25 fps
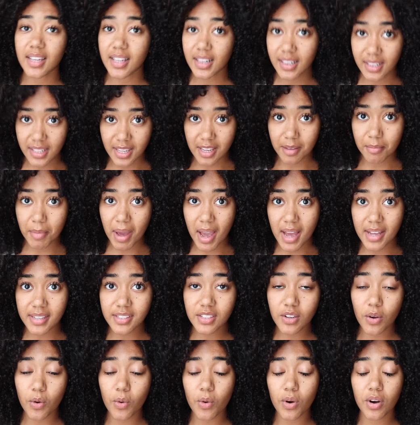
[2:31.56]
Clay
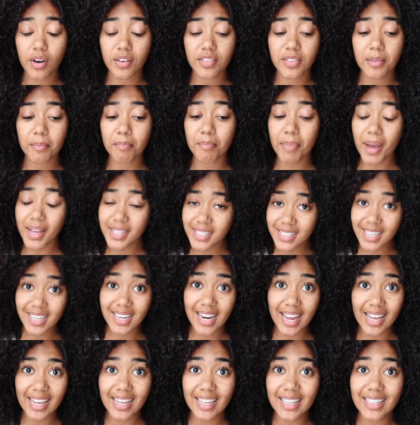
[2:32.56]
mask or the
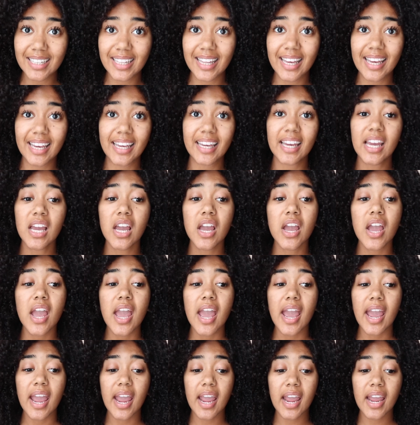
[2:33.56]
Bentonite Clay.
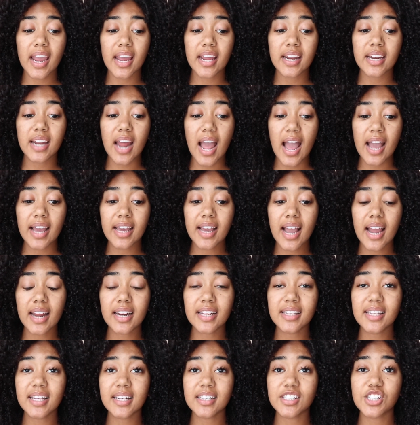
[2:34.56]
And I
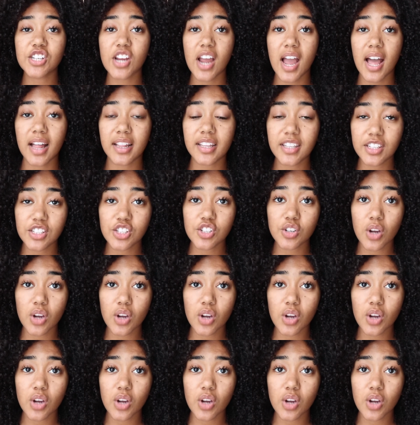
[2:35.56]
kind of did a challenge.